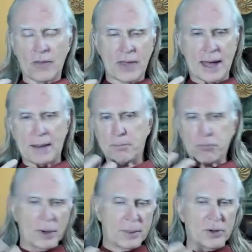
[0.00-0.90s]
that
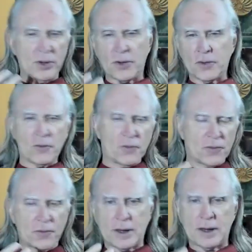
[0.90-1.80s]
primitive
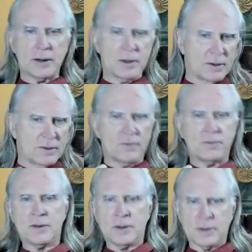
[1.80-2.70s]
kind of
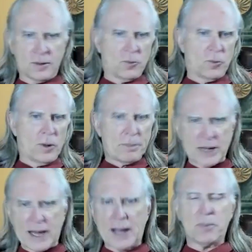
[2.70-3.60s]

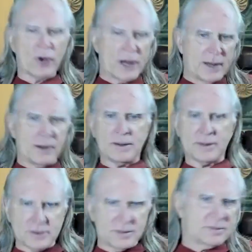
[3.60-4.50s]
reptile
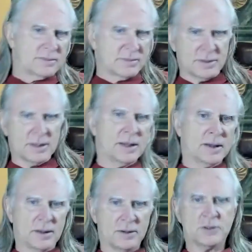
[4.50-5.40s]
brain
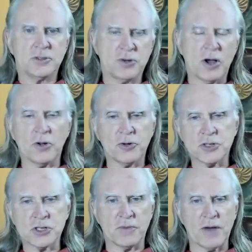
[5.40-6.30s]
struggle
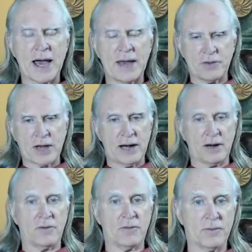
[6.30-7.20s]
to survive kind
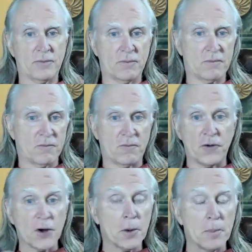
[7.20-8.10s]
of
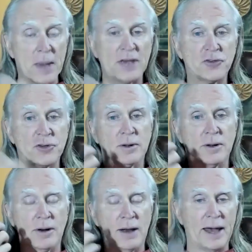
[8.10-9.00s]
fear-based
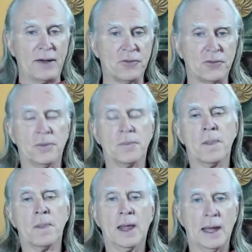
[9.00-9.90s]
life
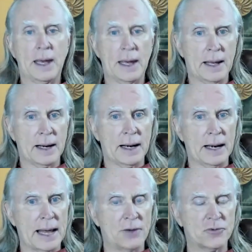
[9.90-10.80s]
and
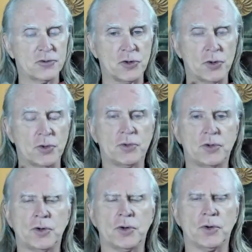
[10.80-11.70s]
allows you
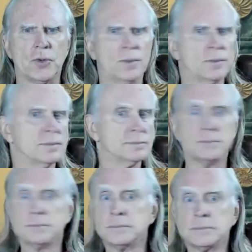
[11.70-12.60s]
to
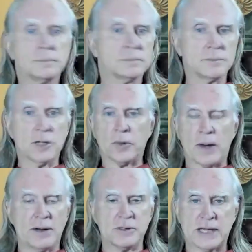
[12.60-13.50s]
look
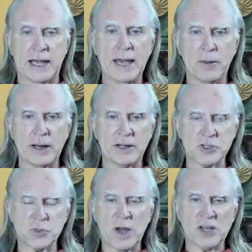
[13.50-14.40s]
around and say, hey, what else
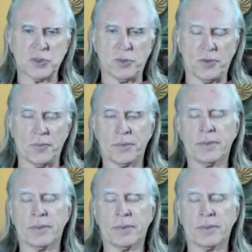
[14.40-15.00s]
is possible?